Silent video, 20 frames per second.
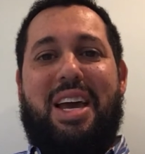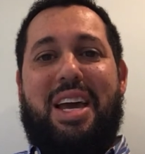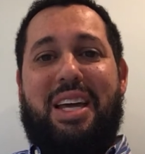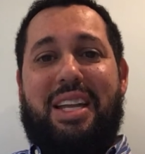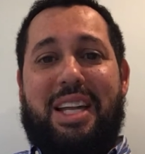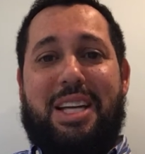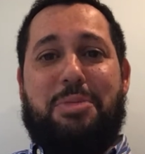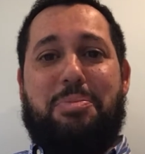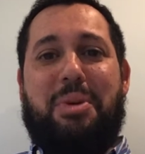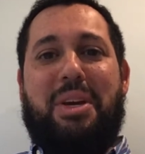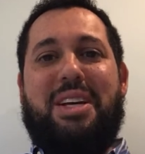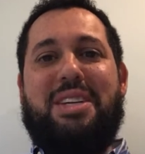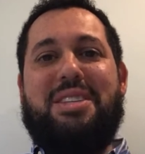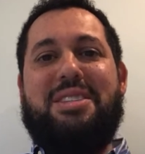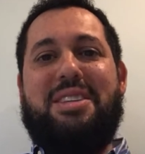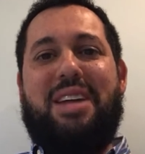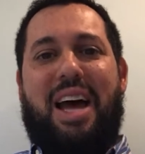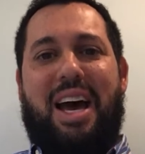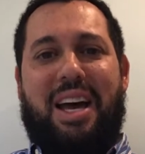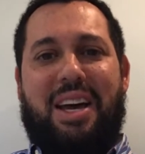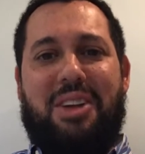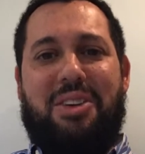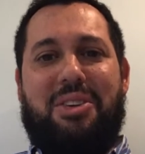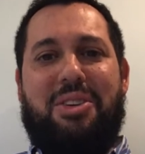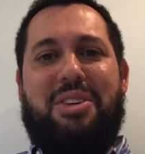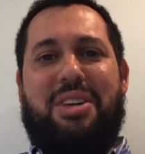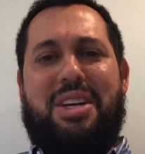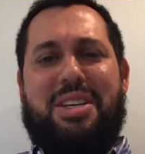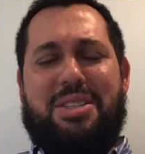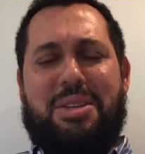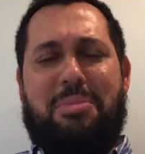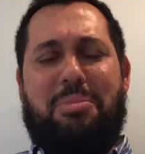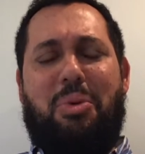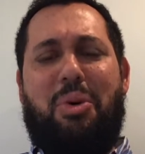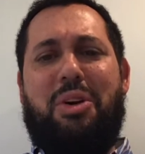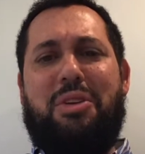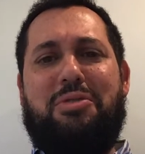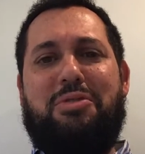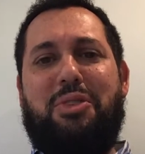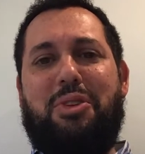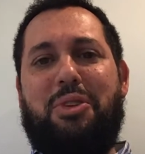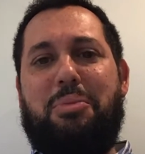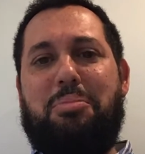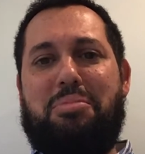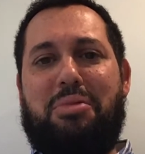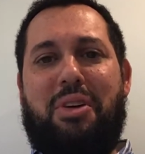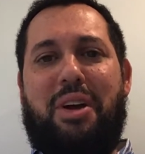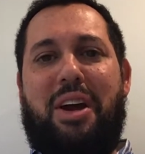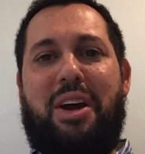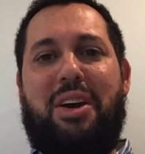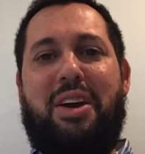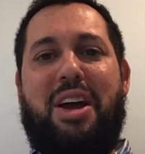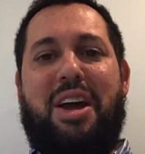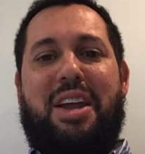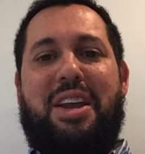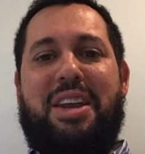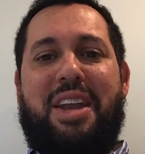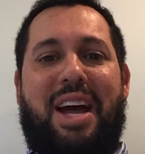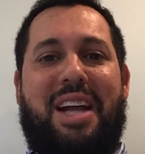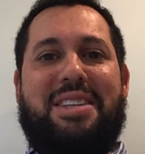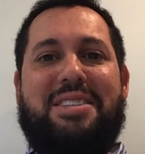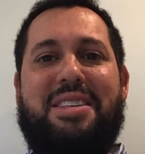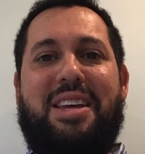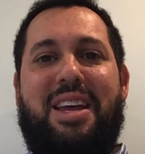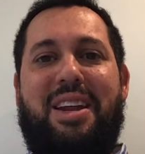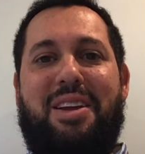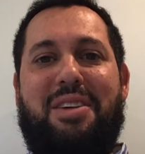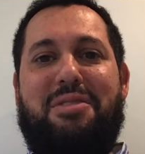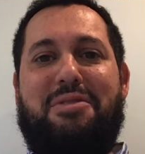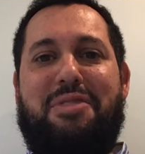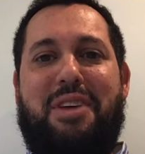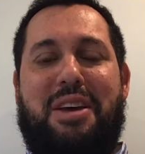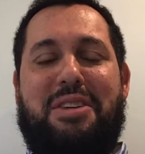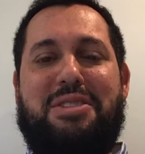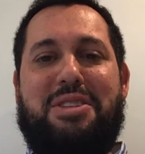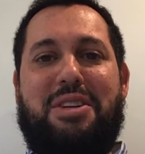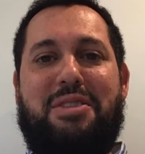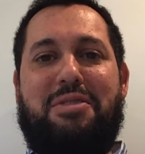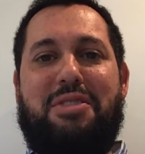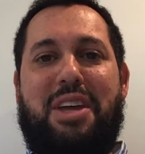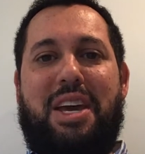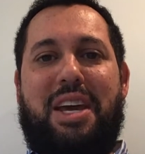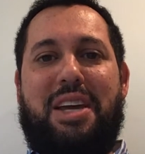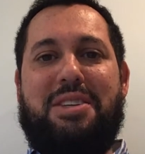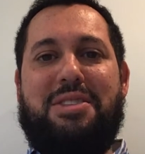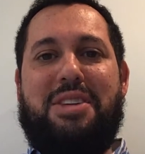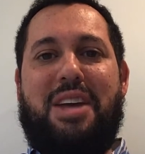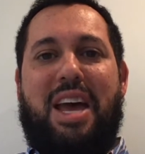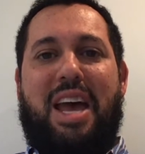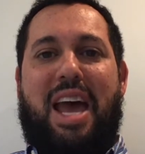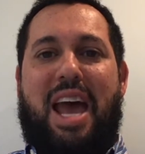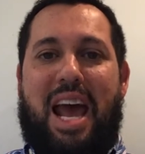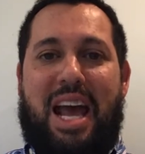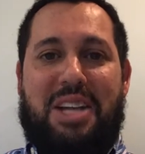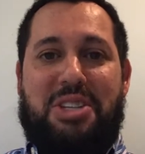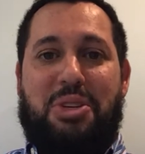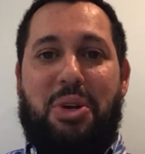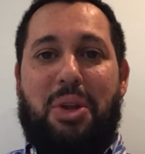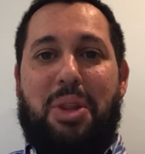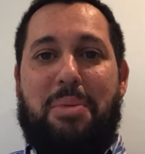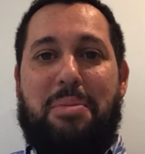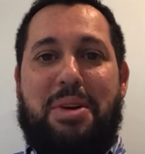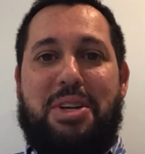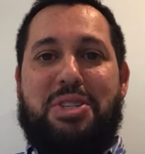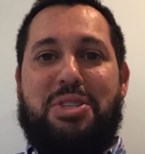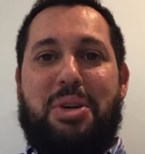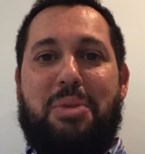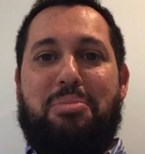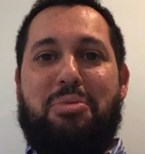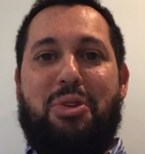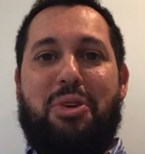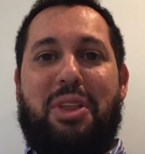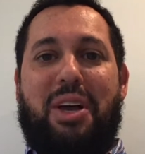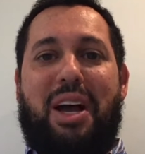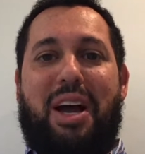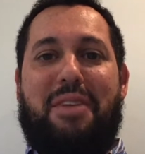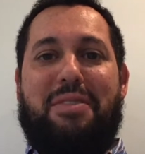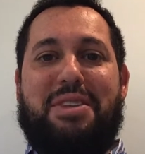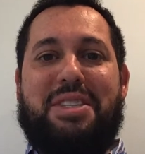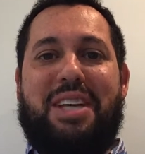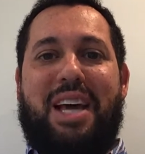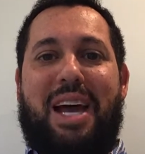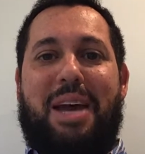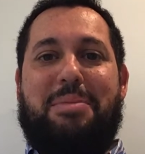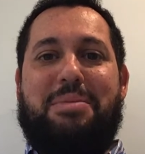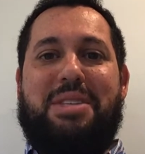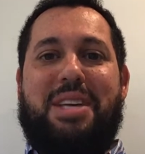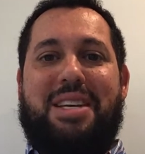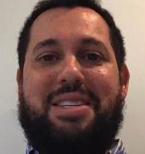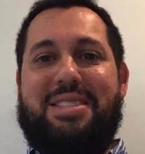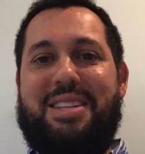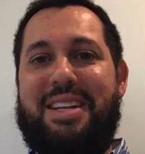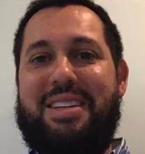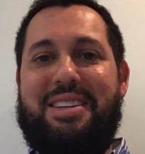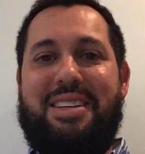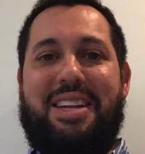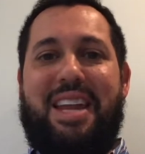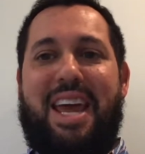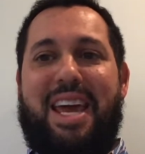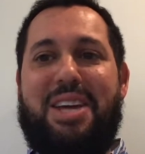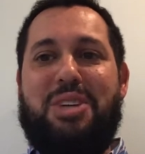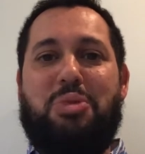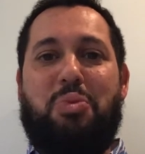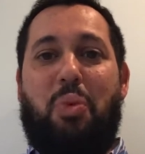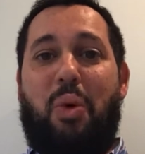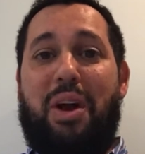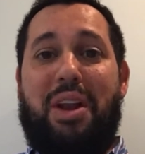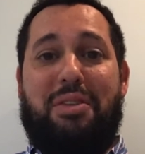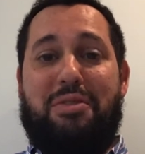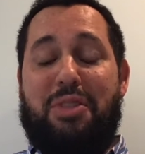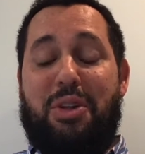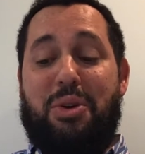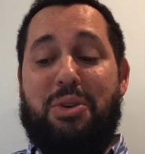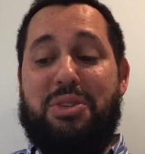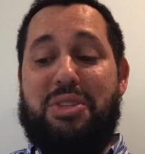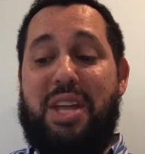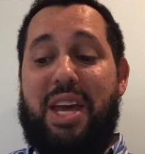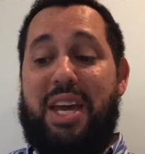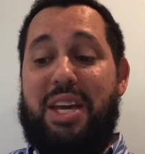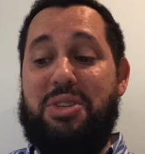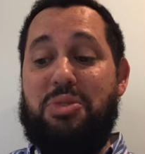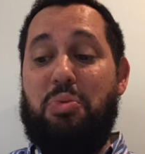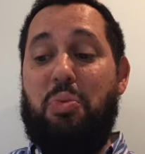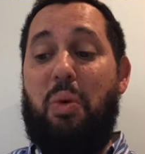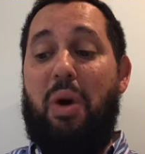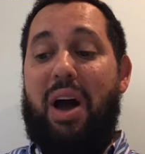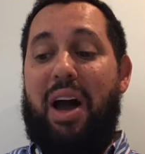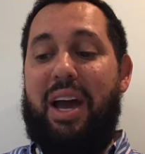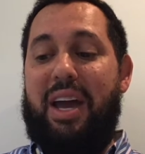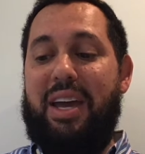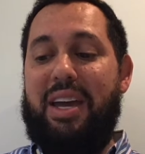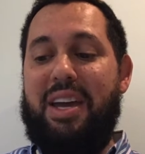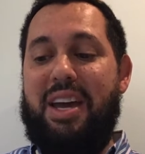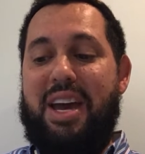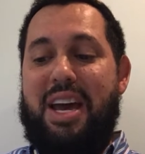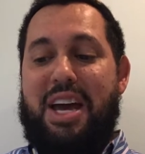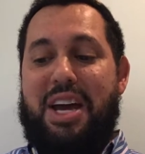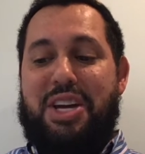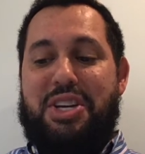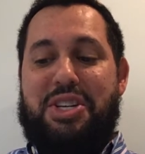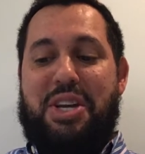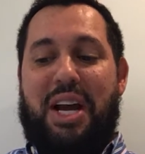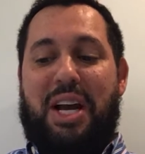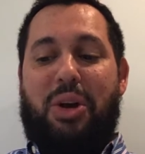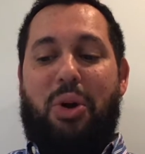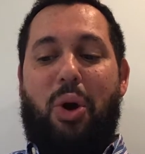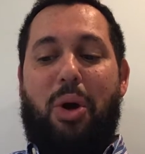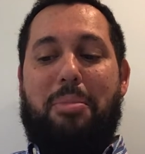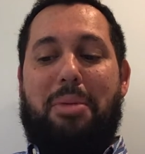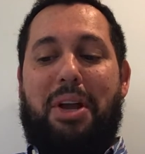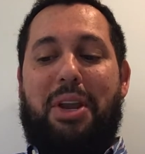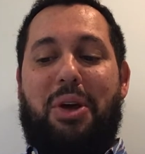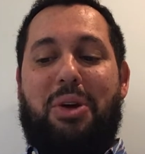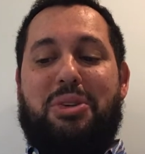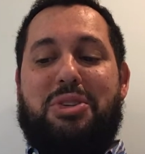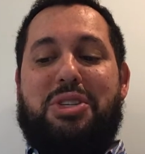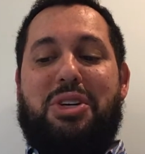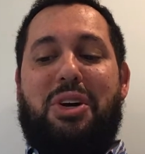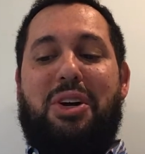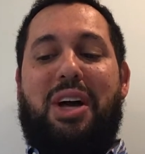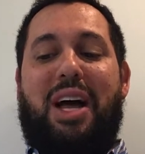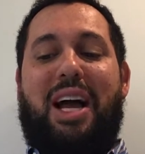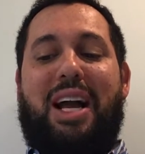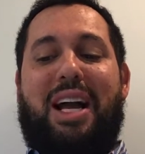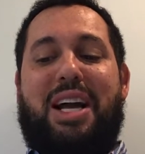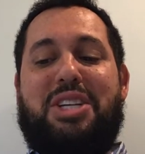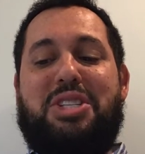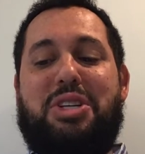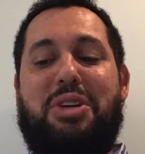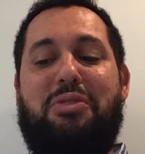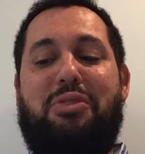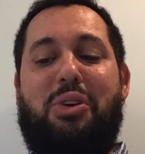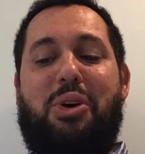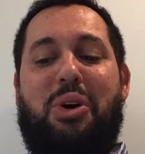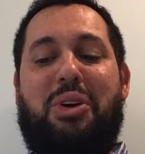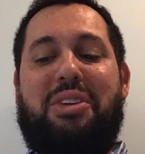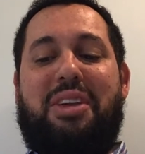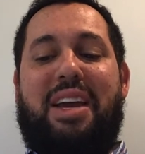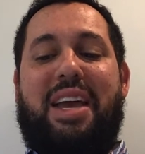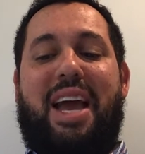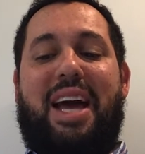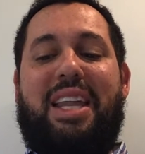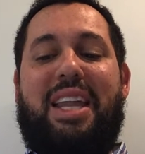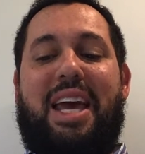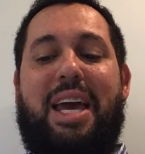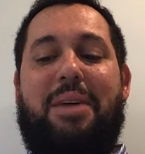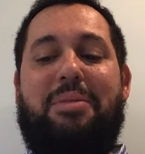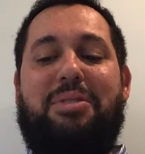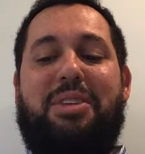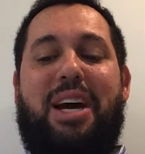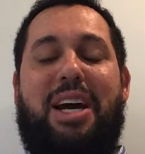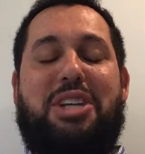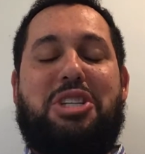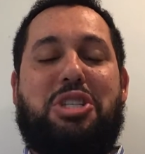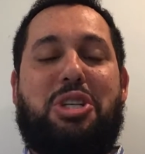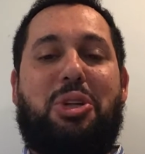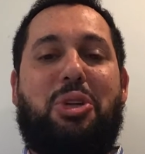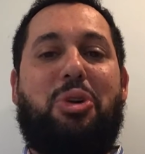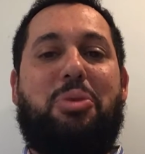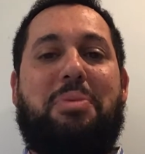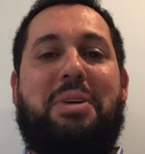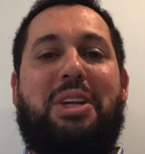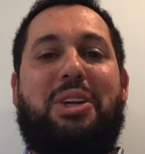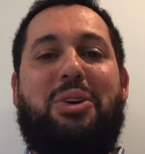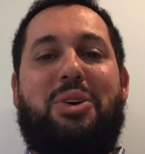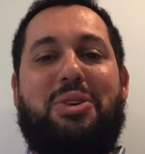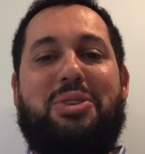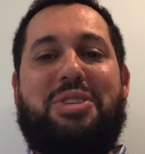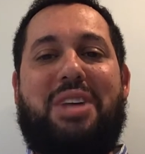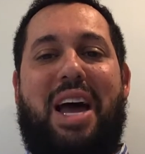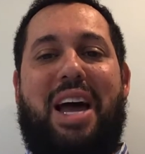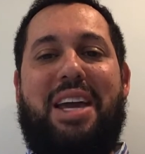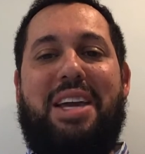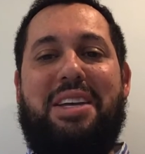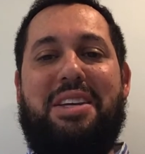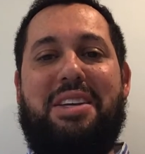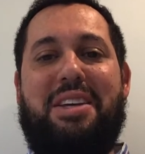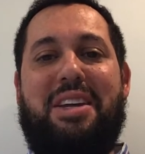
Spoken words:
That's because Tachanun is a mournful prayer, not said on festive days. And so the Mishnah Berurah, the Chavetz Chaim, says that today is one of those days. Why? She'akorbanot shel Chag HaShavuot haya lahem tashlumin kol zayin.